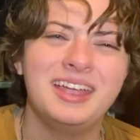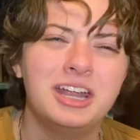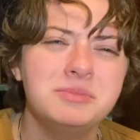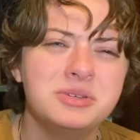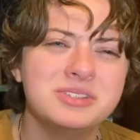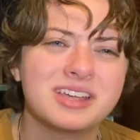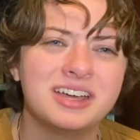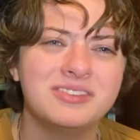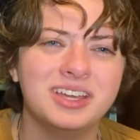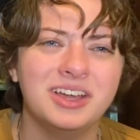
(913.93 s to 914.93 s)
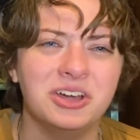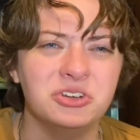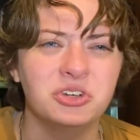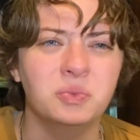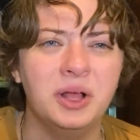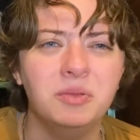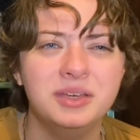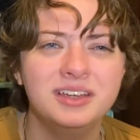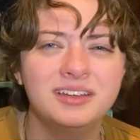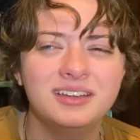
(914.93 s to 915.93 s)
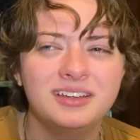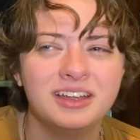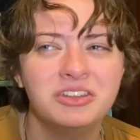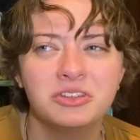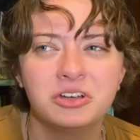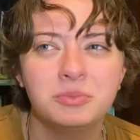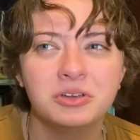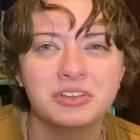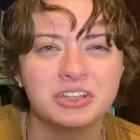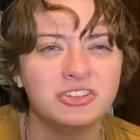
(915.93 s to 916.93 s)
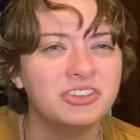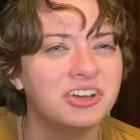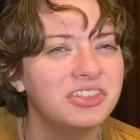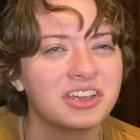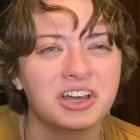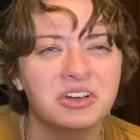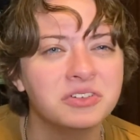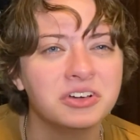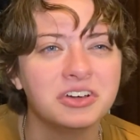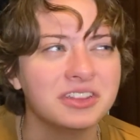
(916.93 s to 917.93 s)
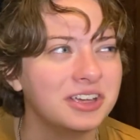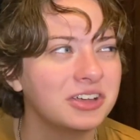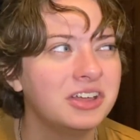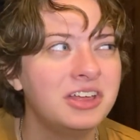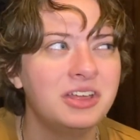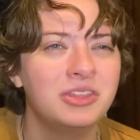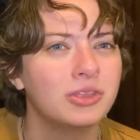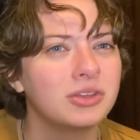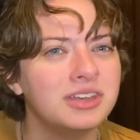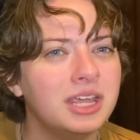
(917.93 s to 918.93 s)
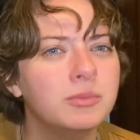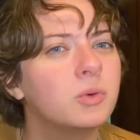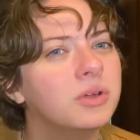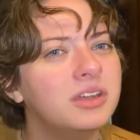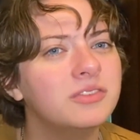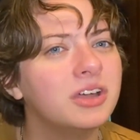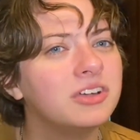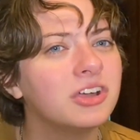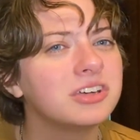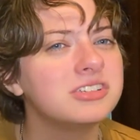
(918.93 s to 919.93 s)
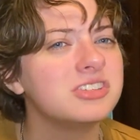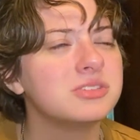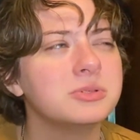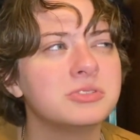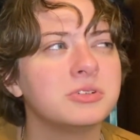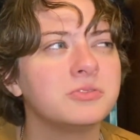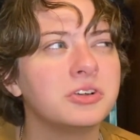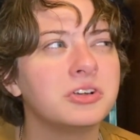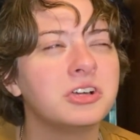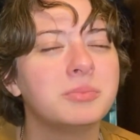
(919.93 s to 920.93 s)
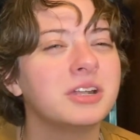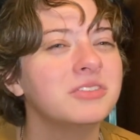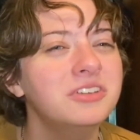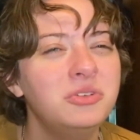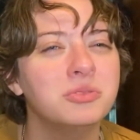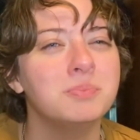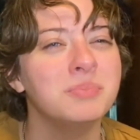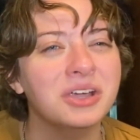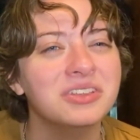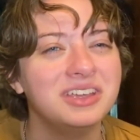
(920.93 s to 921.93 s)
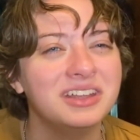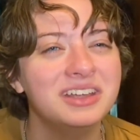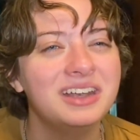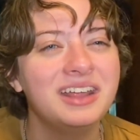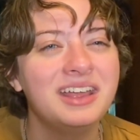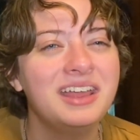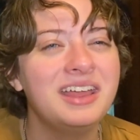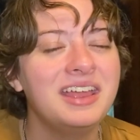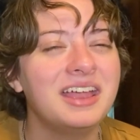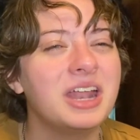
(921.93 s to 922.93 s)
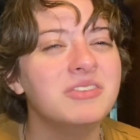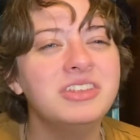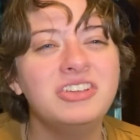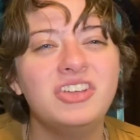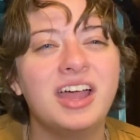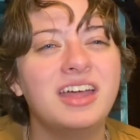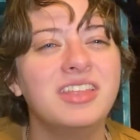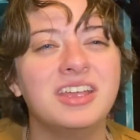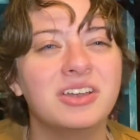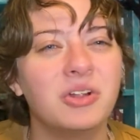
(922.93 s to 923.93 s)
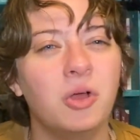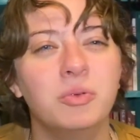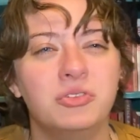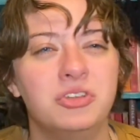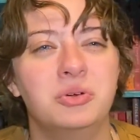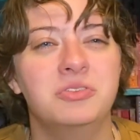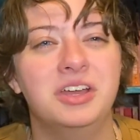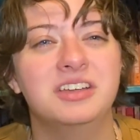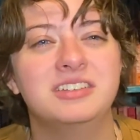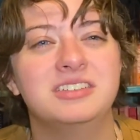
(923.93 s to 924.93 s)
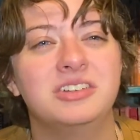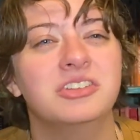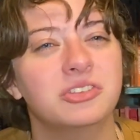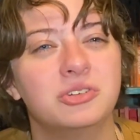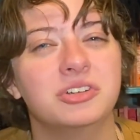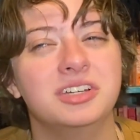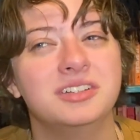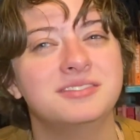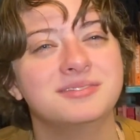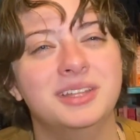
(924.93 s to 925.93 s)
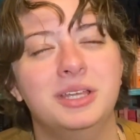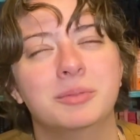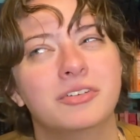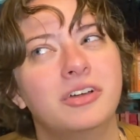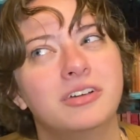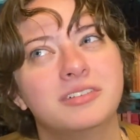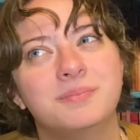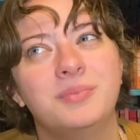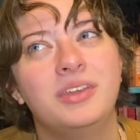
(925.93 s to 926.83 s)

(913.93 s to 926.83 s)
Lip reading: Annabelle was kind of like underwhelming in the third book. Like she's on the cover and like the name Queen of Air and Darkness is supposed to refer to her, but I feel like she was barely in it, and I feel like she had like almost no effect on the story. Like, am I wrong?